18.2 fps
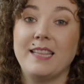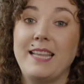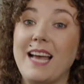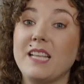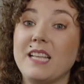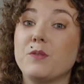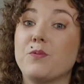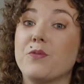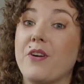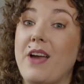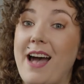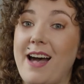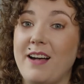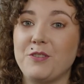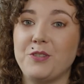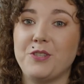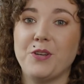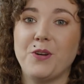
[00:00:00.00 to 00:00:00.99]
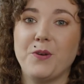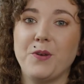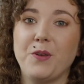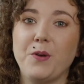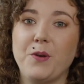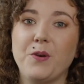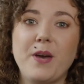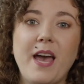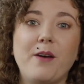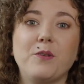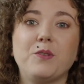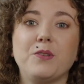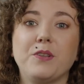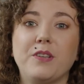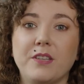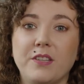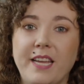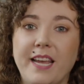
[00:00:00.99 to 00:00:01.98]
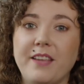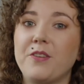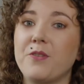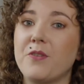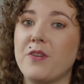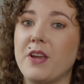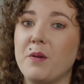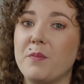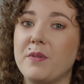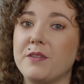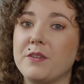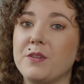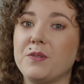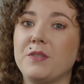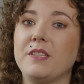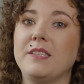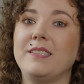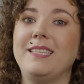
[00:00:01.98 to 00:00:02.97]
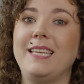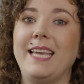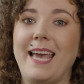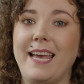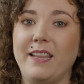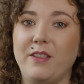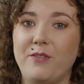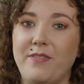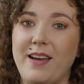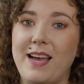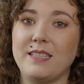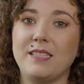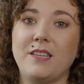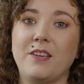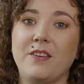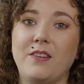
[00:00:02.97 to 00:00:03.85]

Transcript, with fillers: That's where I'll show you how to connect your email using the advanced